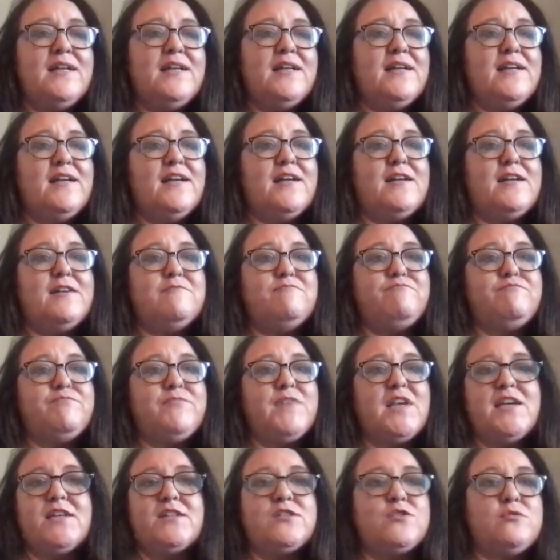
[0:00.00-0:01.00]

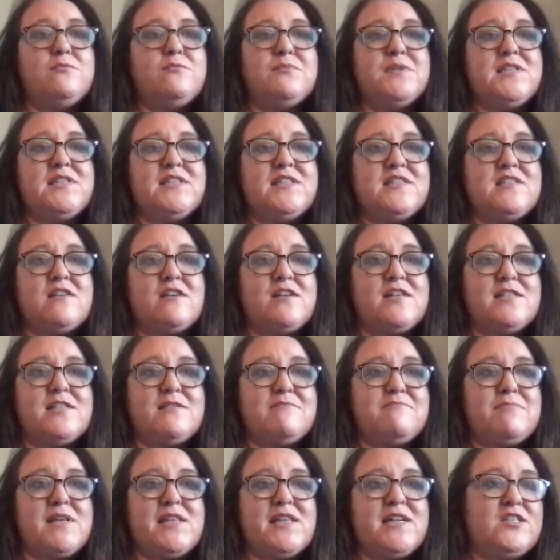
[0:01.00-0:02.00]
yeah, don't be
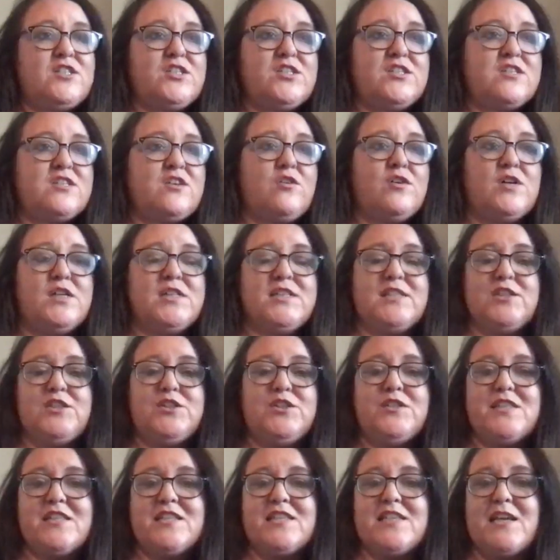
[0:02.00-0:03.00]
disheartened by that. Just go on and
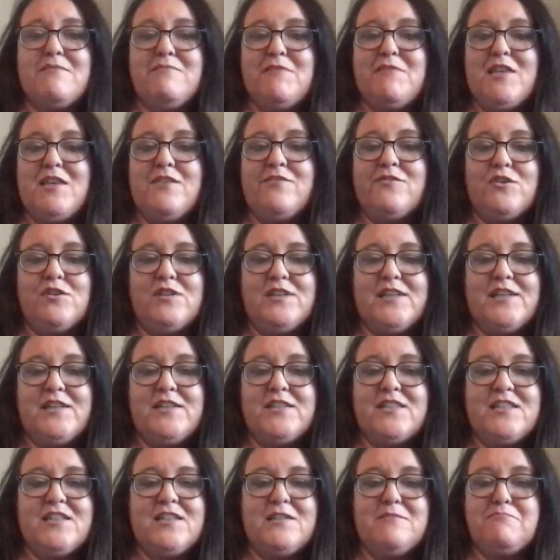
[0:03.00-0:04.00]
use the time that you've got now
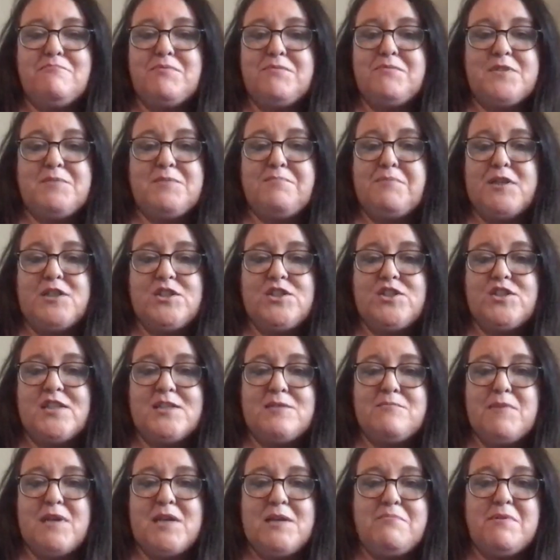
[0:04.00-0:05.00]
to pitch to
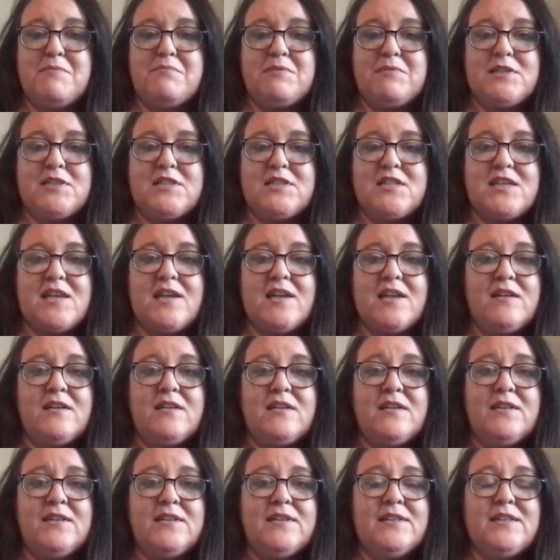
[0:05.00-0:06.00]
as many people as you can,
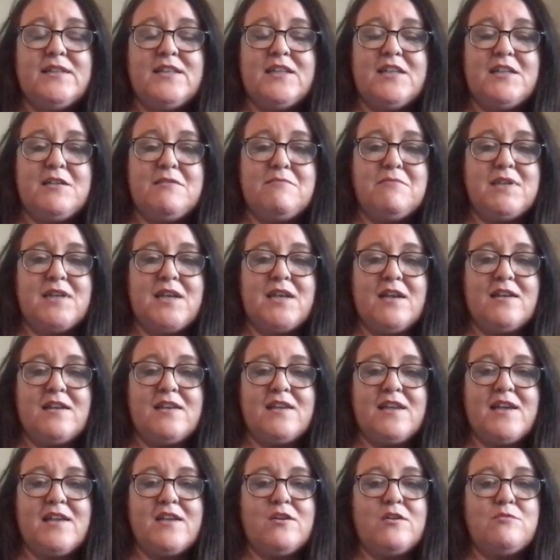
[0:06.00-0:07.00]
and
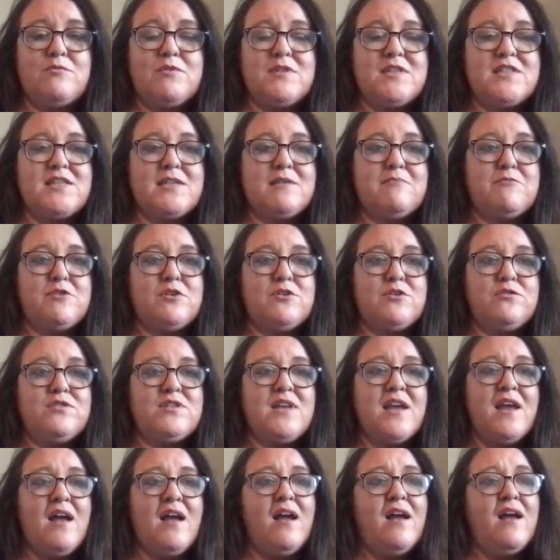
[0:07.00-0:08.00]
carry on with the same rules.
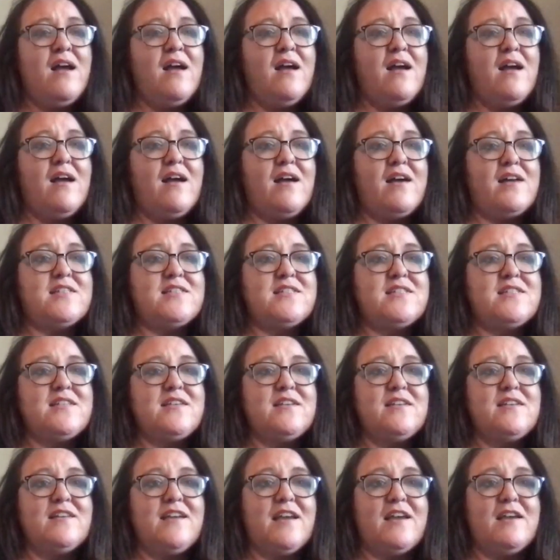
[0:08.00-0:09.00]
As
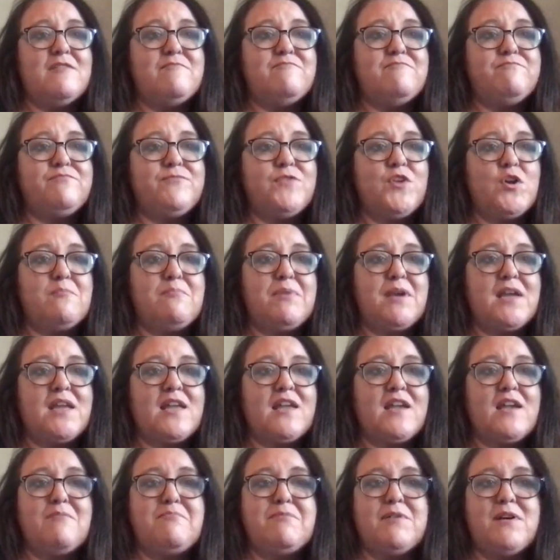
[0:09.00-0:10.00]
to not
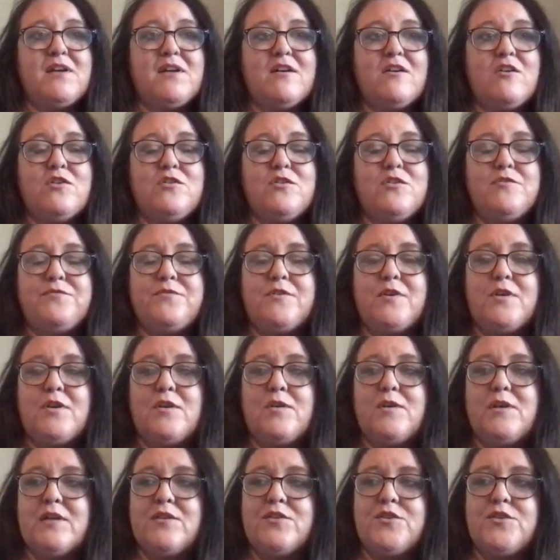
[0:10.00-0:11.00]
picking up or not
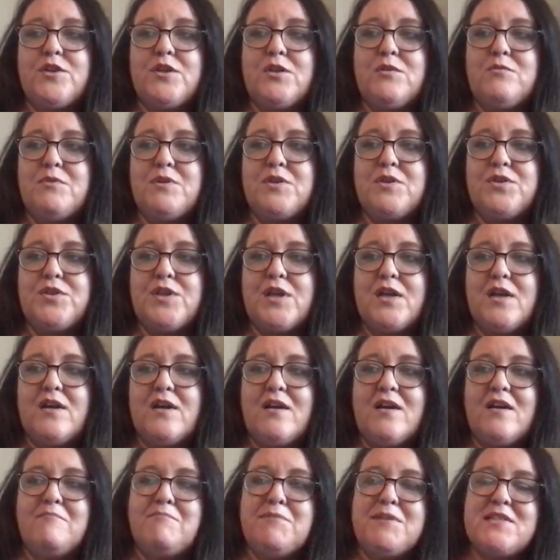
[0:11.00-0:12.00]
following through with
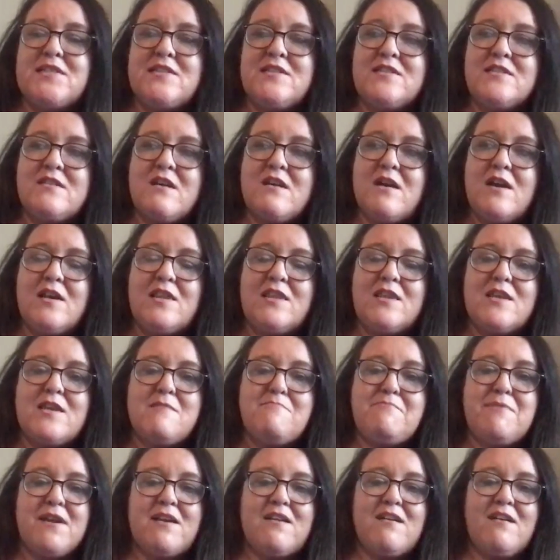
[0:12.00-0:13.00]
a business card that
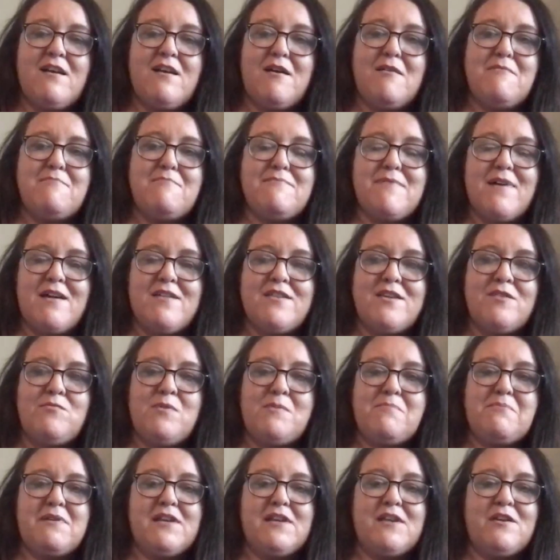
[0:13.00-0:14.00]
you pick up, I think we're
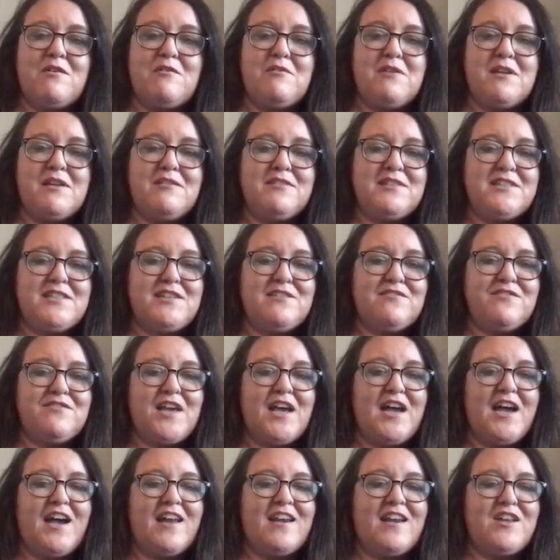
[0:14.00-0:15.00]
probably all guilty of
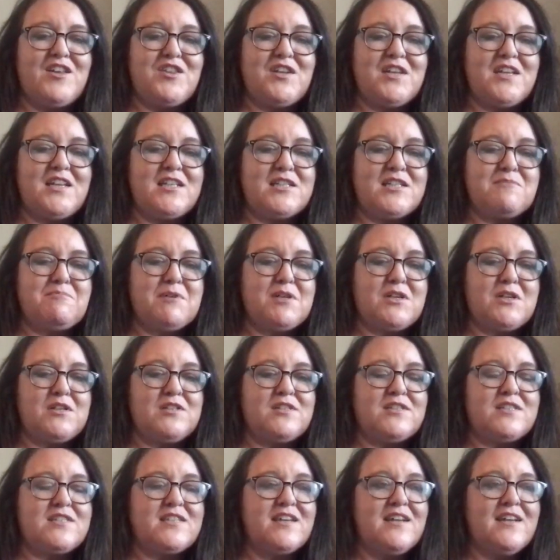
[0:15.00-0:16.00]
that. And I think it's
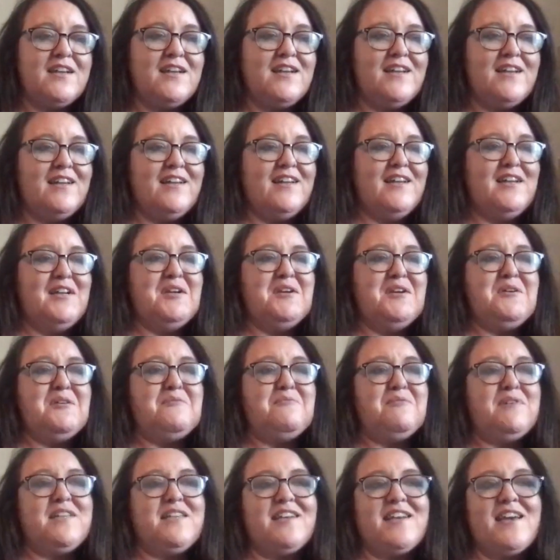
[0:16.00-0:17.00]
because
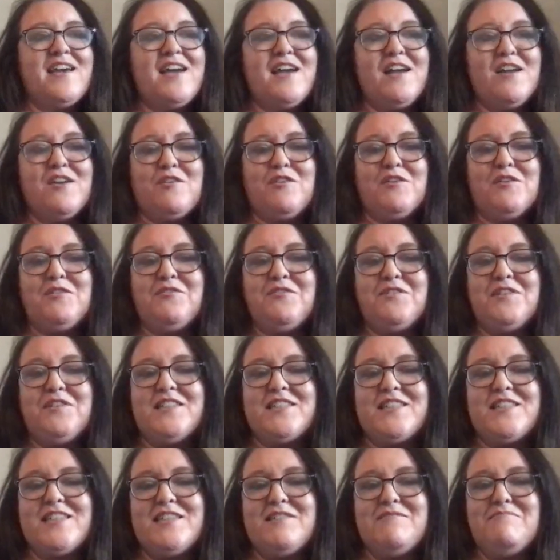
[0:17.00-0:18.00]
when you're at a
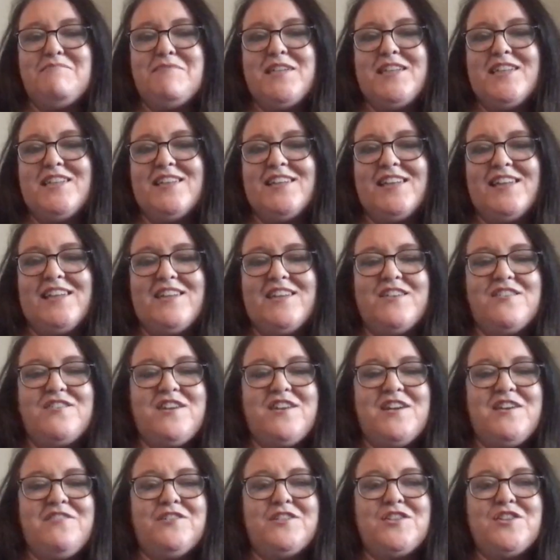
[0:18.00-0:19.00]
conference and you meet, like, you're
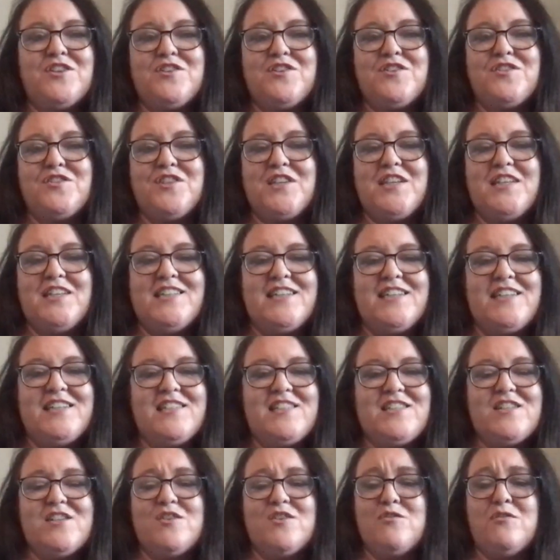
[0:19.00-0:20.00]
there for 3
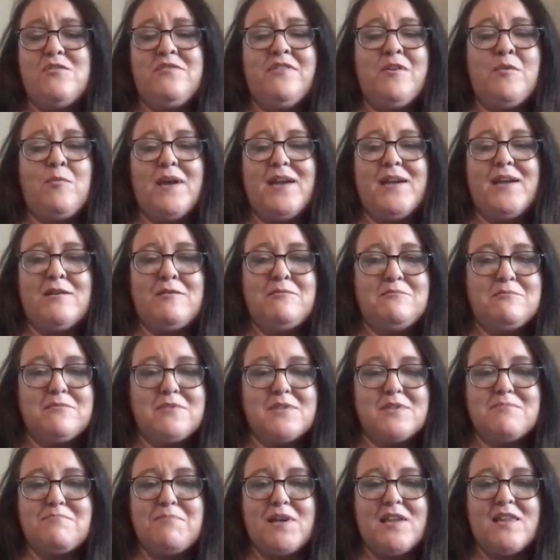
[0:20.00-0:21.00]
days, you get
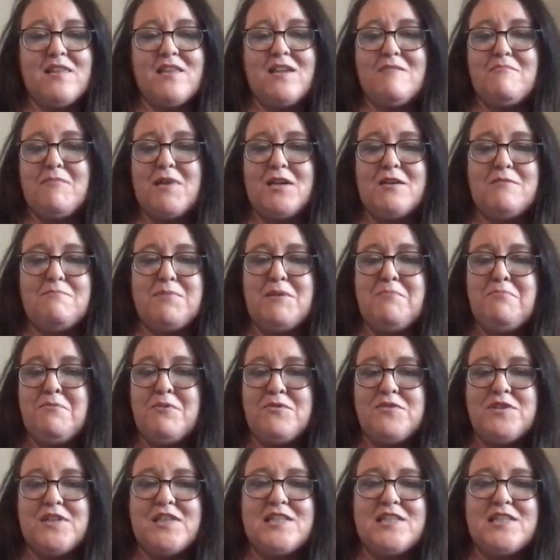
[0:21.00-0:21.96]
overwhelmed by the amount of people that you